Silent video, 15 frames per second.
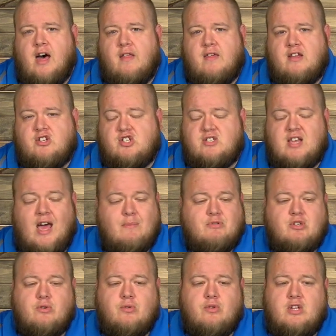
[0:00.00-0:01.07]
They just
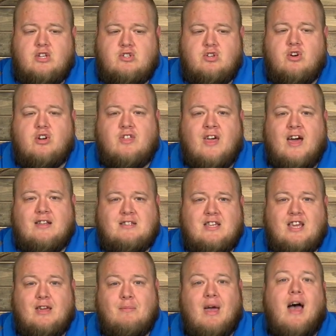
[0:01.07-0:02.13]
absolutely took that
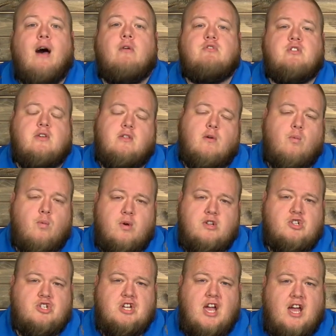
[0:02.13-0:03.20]
team out to the
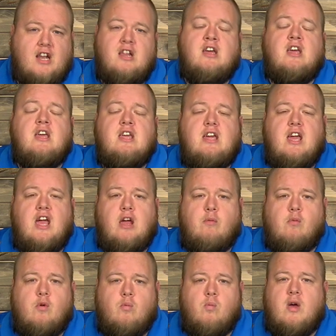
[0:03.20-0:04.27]
woodshed and
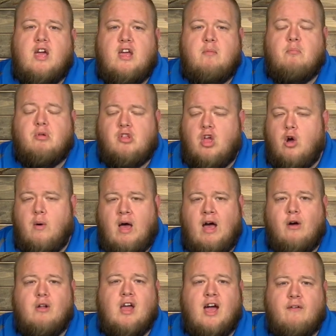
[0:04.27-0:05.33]
would win
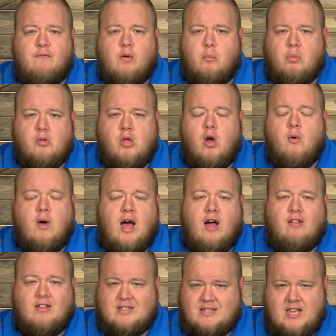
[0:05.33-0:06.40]
blowout after
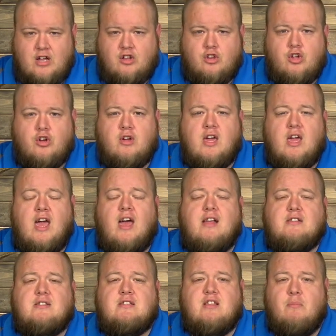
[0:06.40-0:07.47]
blowout. Let's take a look
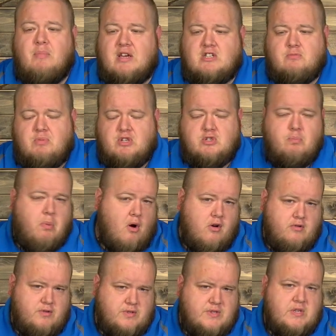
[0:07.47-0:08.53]
at the Bixby
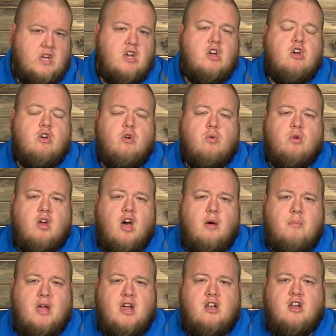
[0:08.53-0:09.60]
Spartans, who
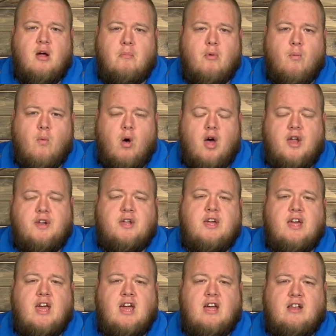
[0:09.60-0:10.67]
come in number 1
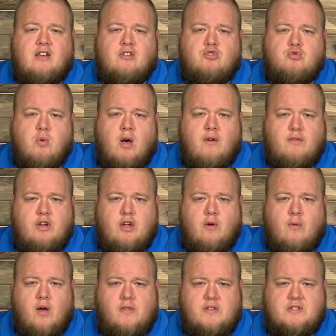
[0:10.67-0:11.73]
and
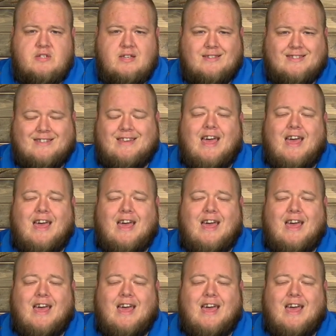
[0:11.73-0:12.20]
12-0 on the season.